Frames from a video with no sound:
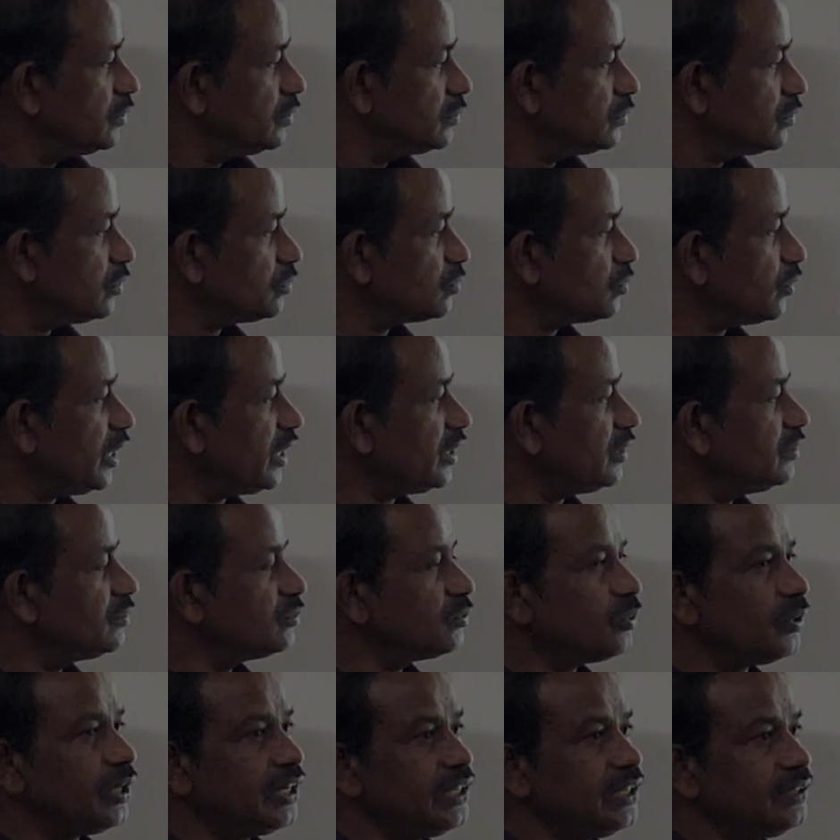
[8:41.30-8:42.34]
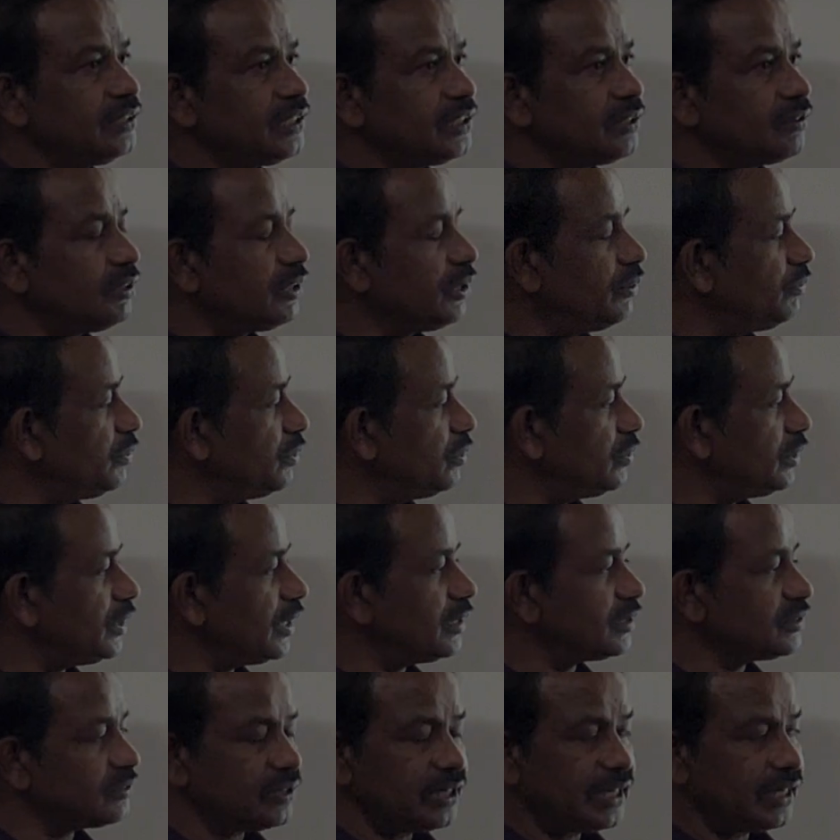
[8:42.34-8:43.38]
So squaring, that will give you
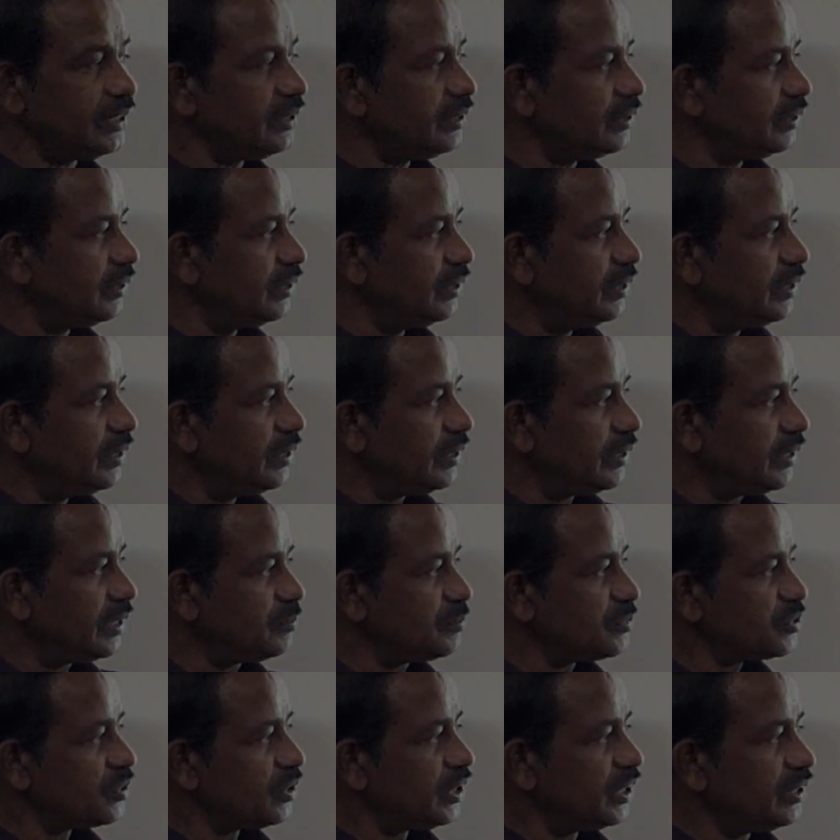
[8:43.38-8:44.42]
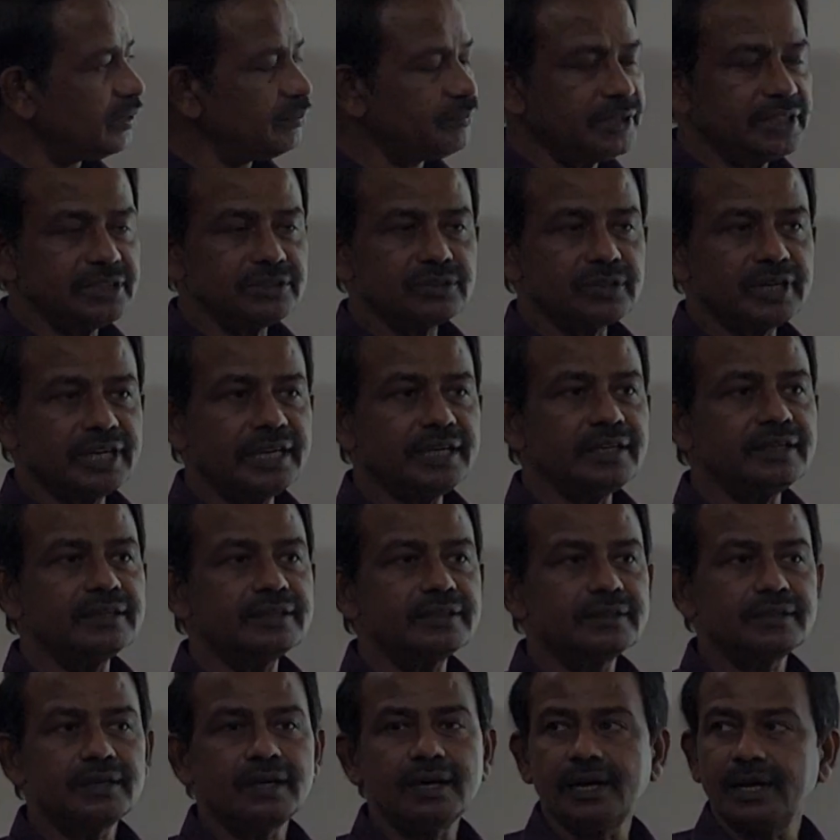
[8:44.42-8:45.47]
L squared, m squared, v squared,
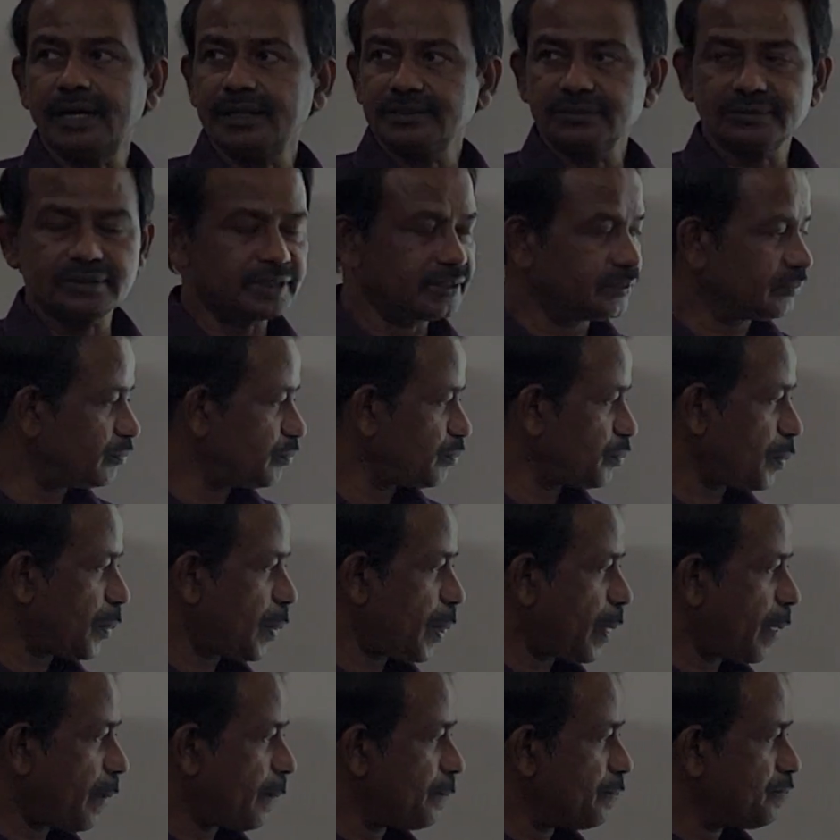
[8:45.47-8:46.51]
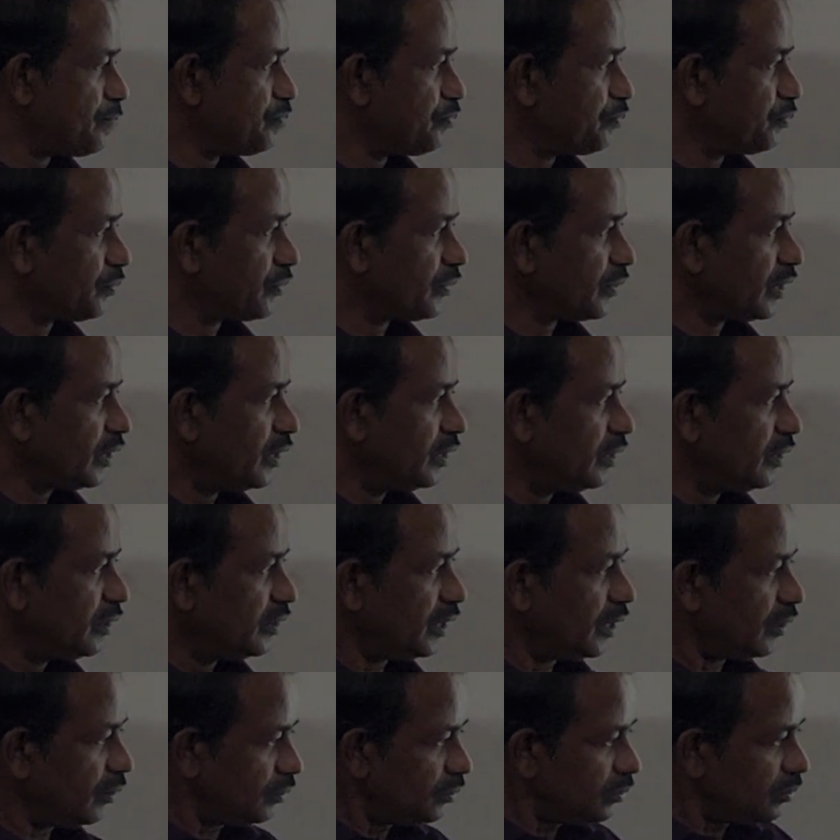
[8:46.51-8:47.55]
r squared.
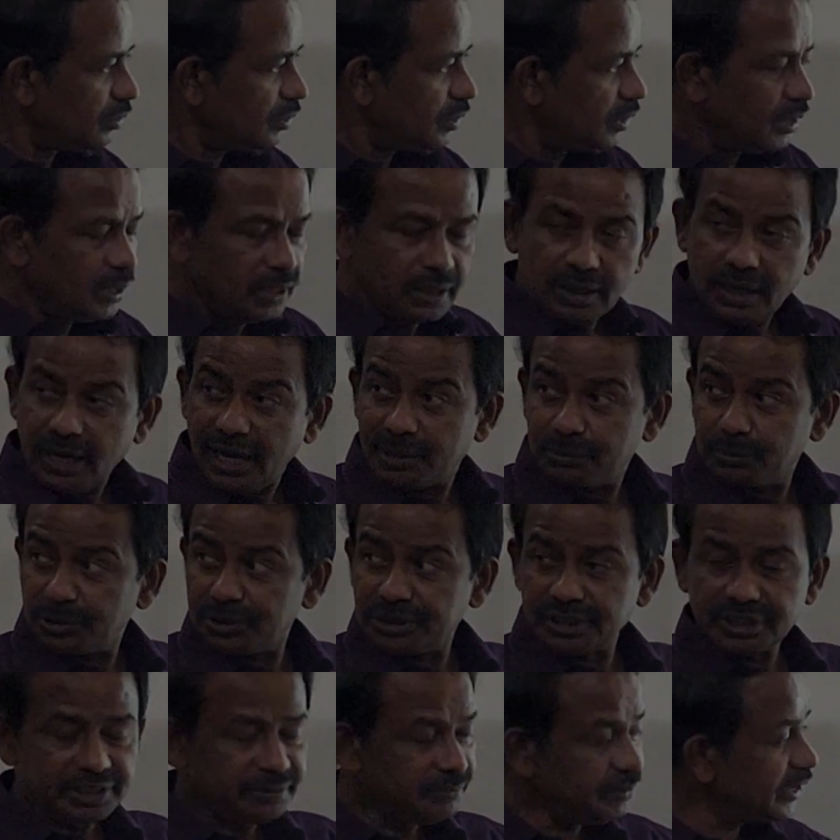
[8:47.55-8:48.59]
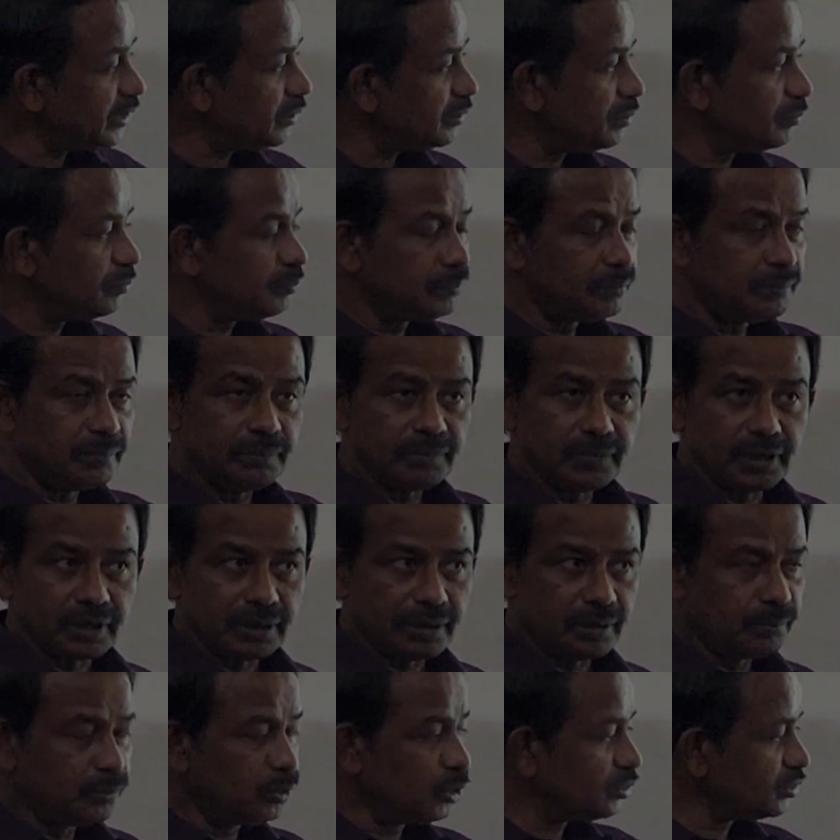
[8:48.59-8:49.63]
Now I am going to divide
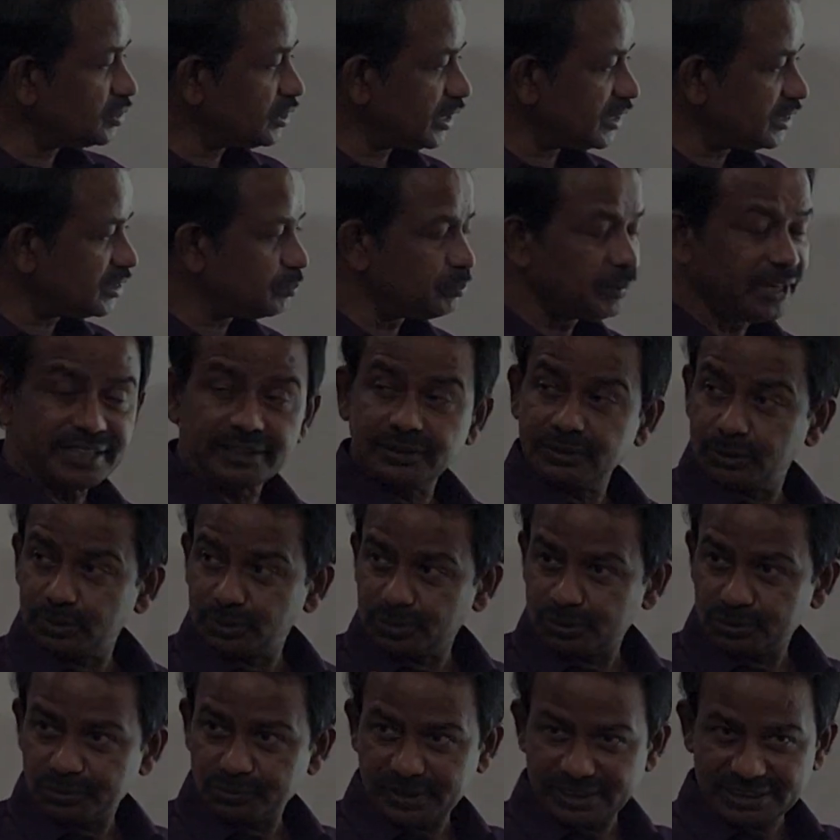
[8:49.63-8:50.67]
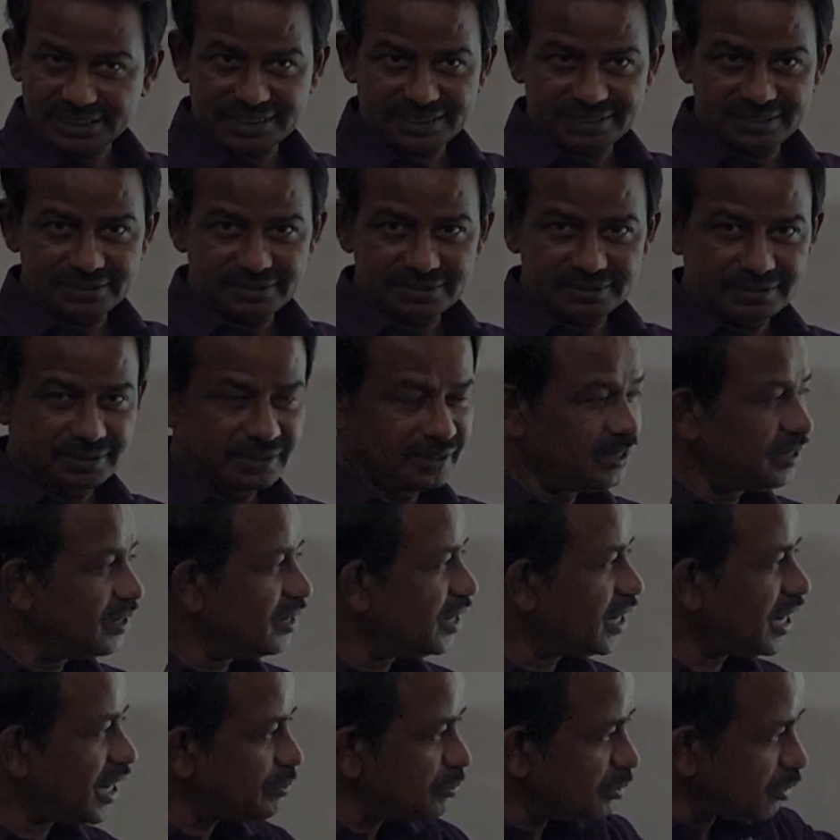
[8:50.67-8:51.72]
both sides by 2 first.
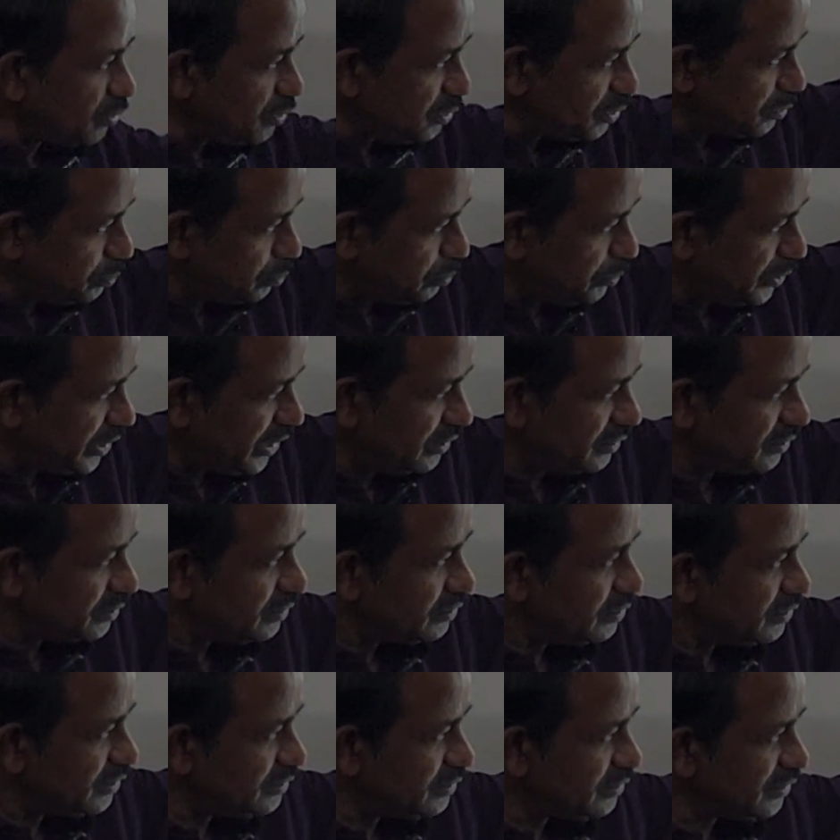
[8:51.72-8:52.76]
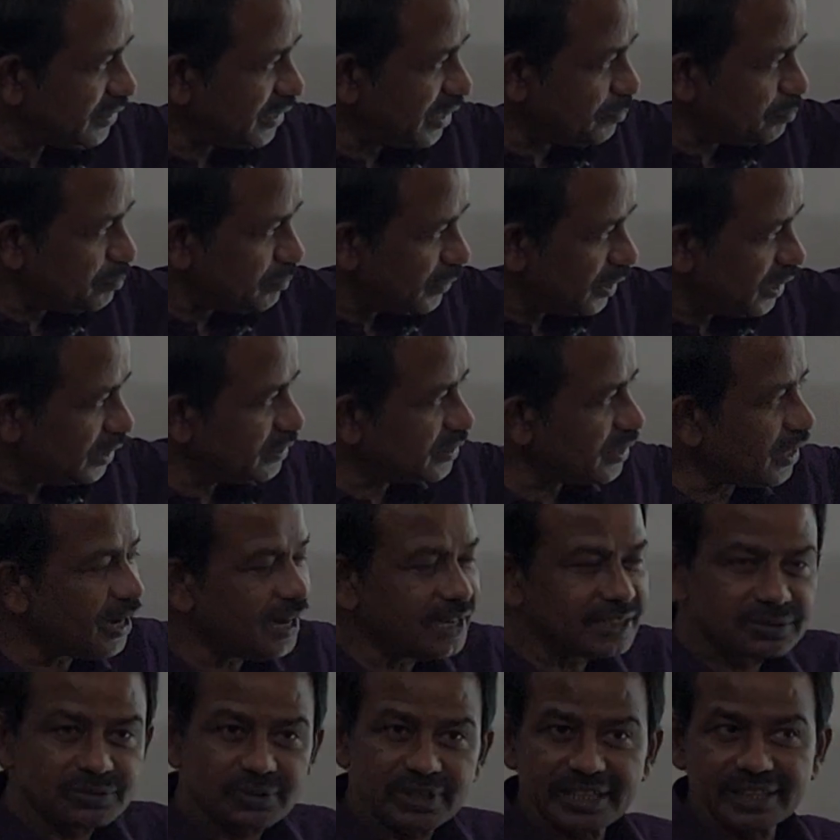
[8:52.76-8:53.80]
I am going to bring this m and
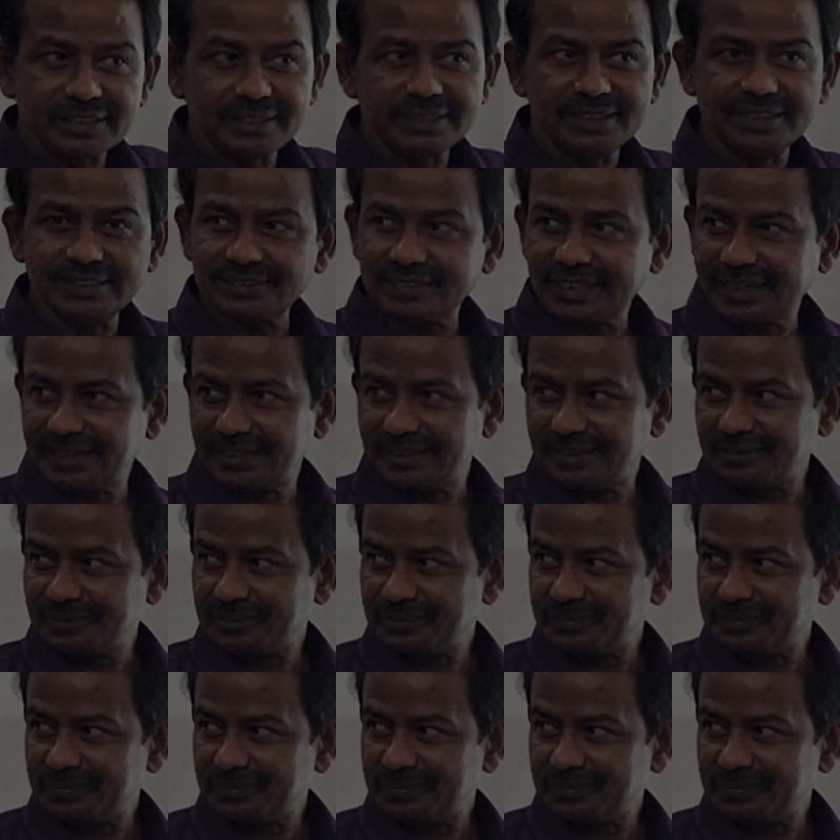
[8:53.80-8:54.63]
r squared this side.